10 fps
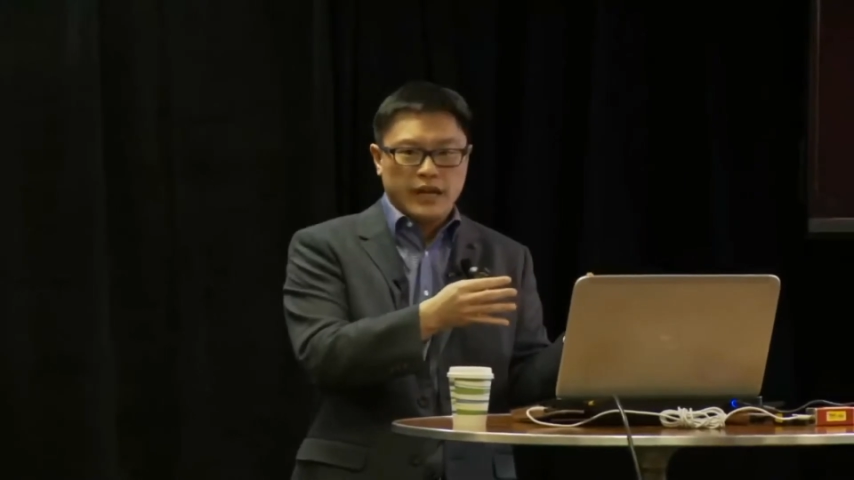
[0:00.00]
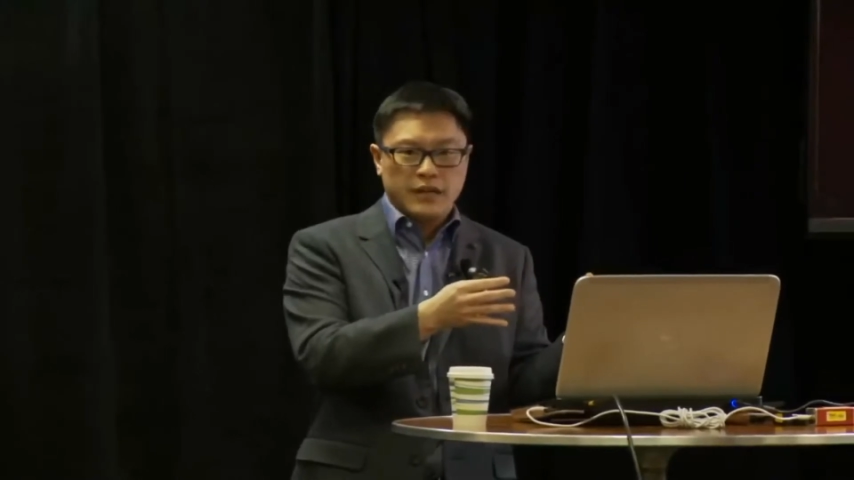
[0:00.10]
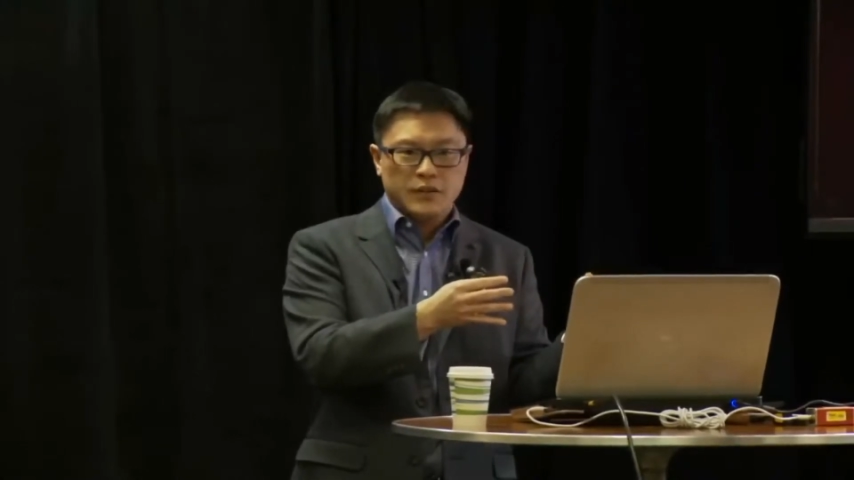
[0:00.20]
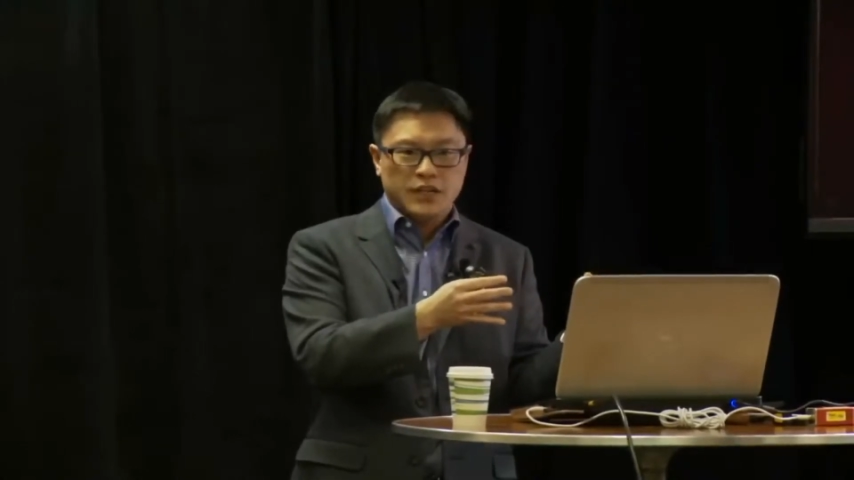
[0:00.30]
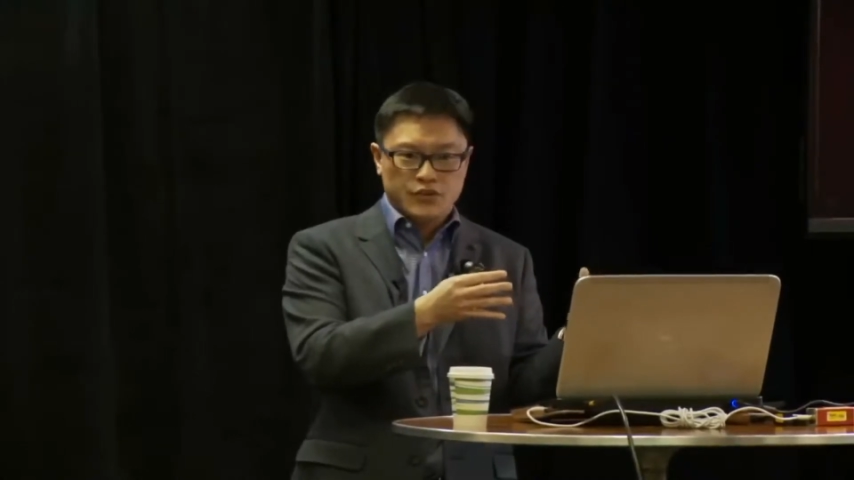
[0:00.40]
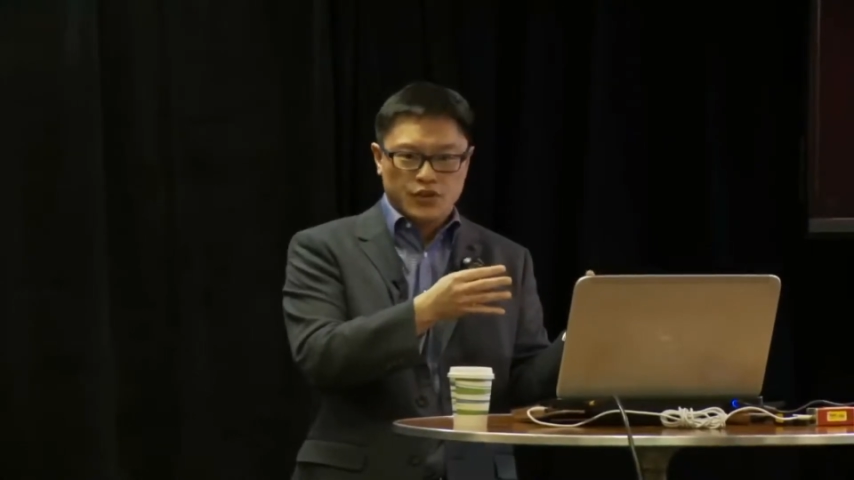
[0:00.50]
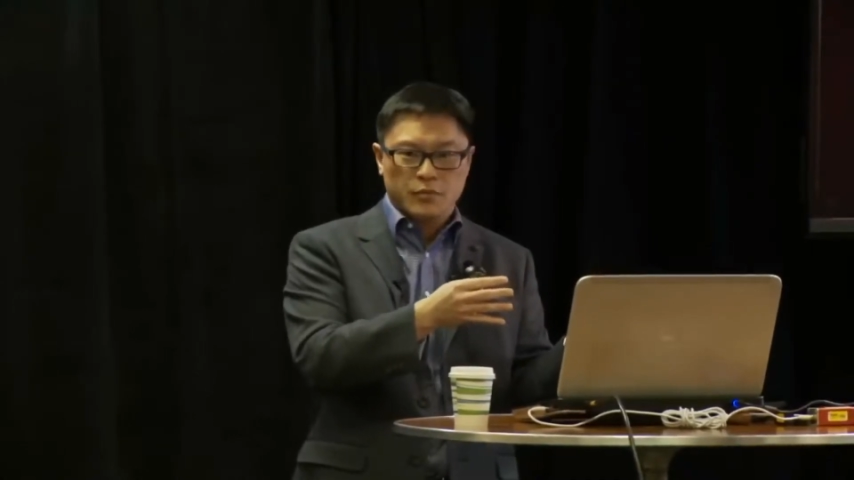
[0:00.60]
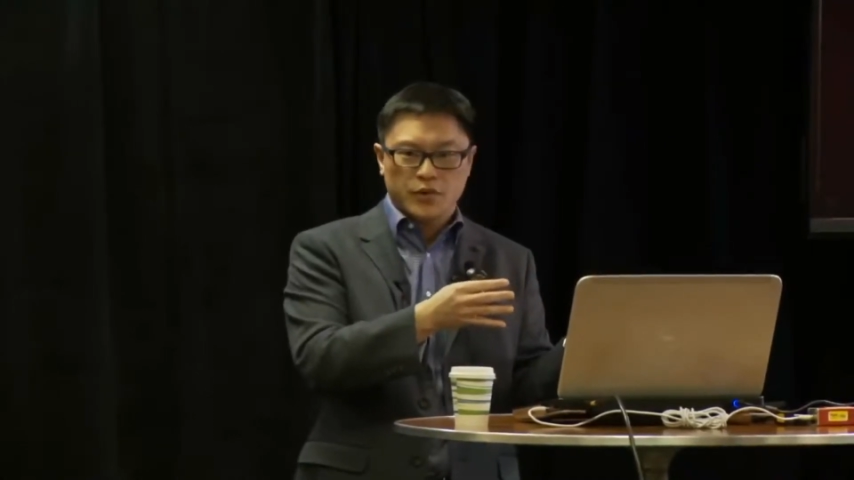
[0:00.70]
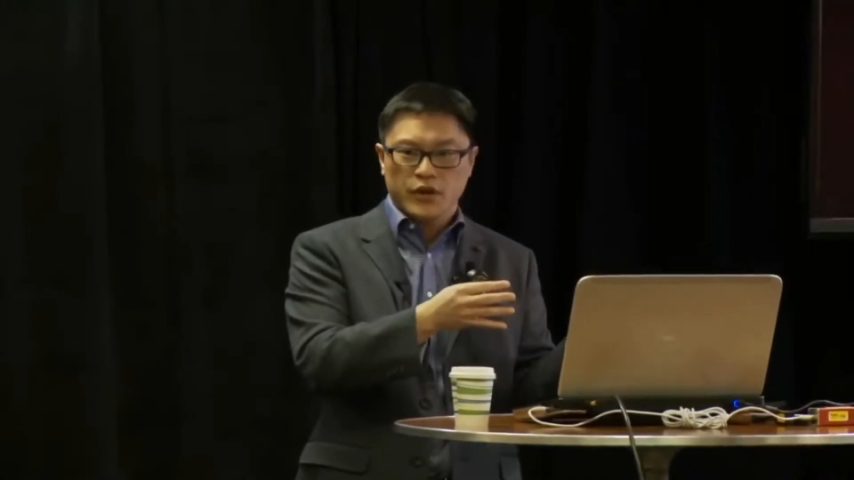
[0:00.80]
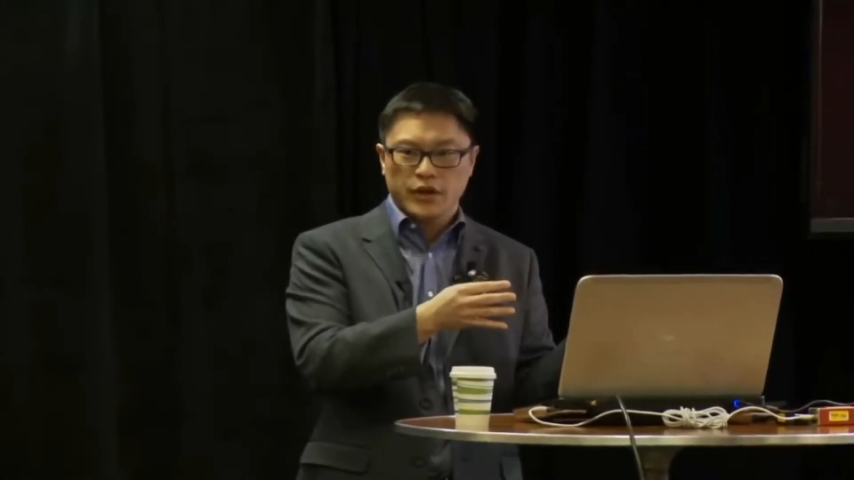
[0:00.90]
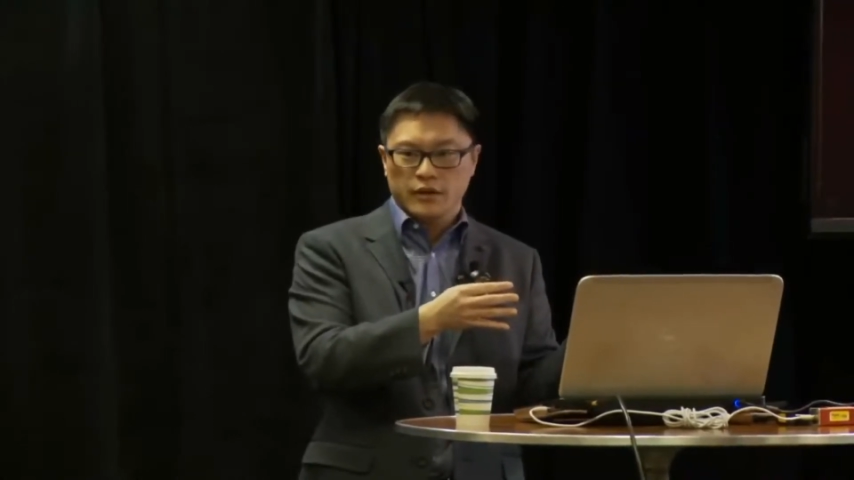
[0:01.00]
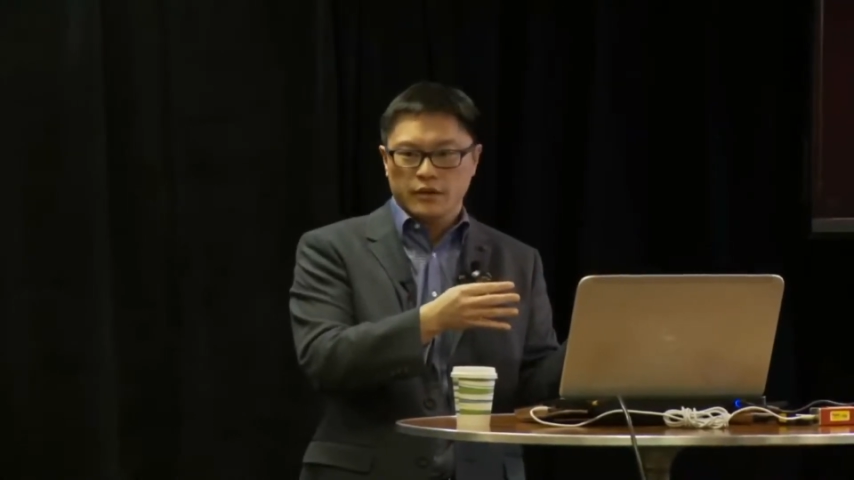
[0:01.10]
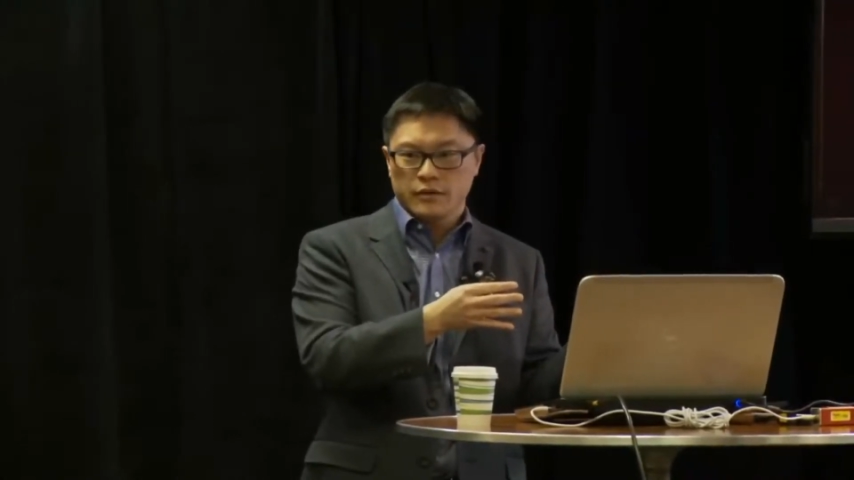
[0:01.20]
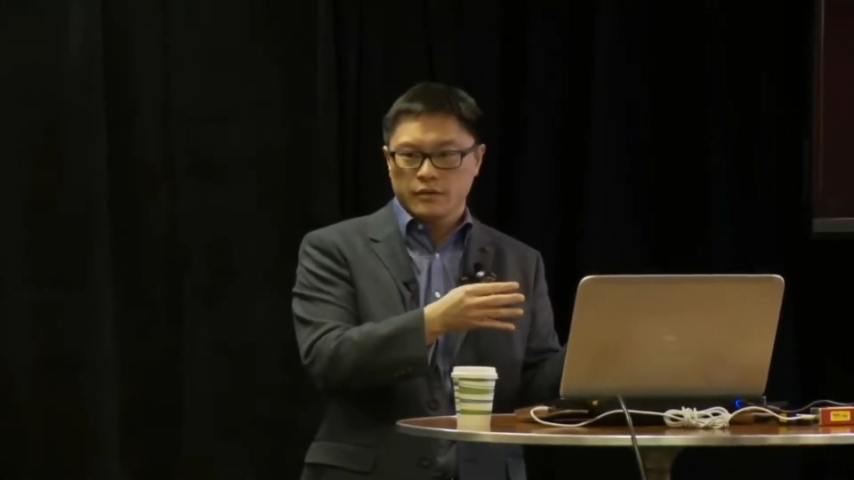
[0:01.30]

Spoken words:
right? Because you're going to burn it.